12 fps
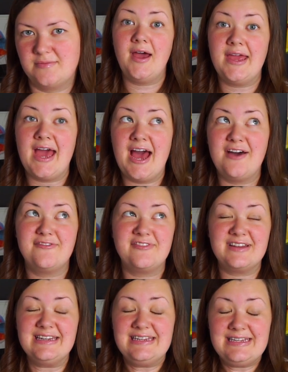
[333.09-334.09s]
I have
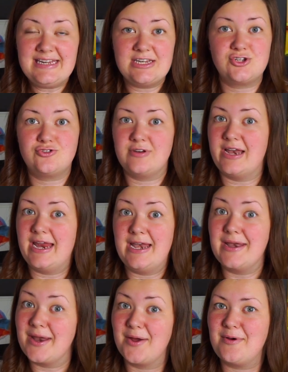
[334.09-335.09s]
literally
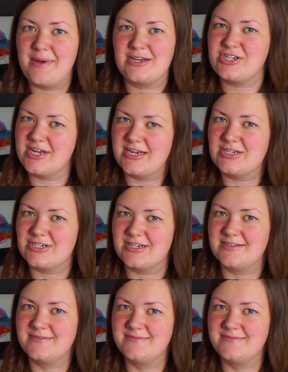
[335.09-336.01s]
no imagination.